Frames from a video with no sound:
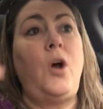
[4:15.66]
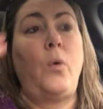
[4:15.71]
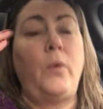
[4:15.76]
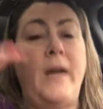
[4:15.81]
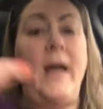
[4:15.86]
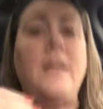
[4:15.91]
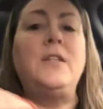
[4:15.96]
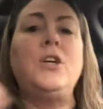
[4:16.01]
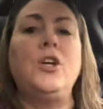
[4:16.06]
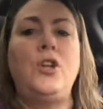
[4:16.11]

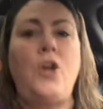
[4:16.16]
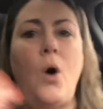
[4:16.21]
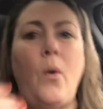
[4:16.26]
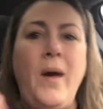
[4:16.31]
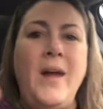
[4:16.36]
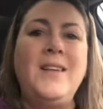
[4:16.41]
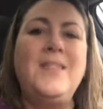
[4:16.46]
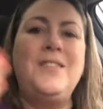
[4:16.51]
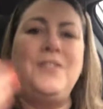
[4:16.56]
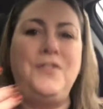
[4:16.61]
get to know
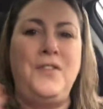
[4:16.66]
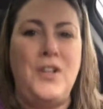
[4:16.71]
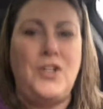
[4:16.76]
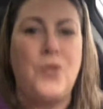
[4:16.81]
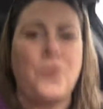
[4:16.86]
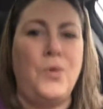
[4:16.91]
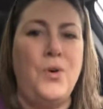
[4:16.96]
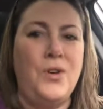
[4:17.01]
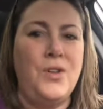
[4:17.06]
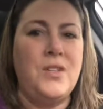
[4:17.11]

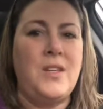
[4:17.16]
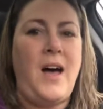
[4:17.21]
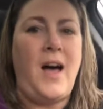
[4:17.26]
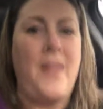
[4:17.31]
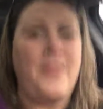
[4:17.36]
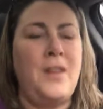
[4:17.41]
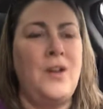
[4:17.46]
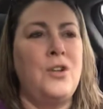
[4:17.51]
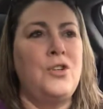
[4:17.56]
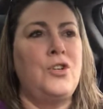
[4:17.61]
individuals
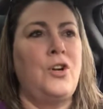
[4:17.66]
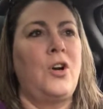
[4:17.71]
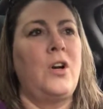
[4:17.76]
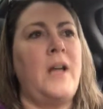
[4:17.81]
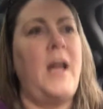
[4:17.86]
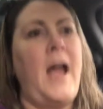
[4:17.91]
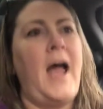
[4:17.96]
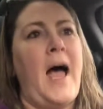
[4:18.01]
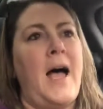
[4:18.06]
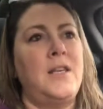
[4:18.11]
on their
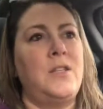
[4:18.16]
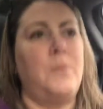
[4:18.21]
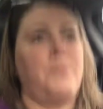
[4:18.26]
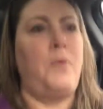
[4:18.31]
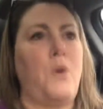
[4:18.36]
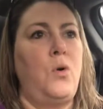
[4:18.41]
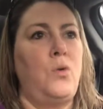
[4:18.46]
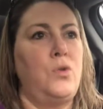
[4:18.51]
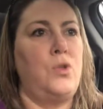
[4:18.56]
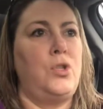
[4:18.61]
journey, as
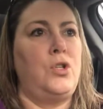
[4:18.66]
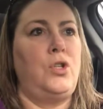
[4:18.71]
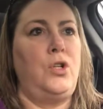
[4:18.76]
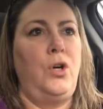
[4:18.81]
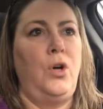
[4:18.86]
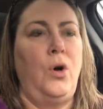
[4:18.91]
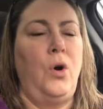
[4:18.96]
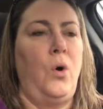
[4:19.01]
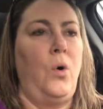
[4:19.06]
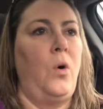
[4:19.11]
opposed
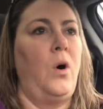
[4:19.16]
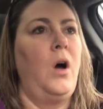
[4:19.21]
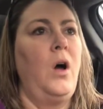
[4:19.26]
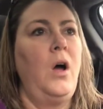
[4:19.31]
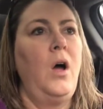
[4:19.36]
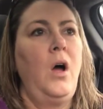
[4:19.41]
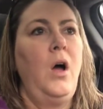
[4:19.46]
to,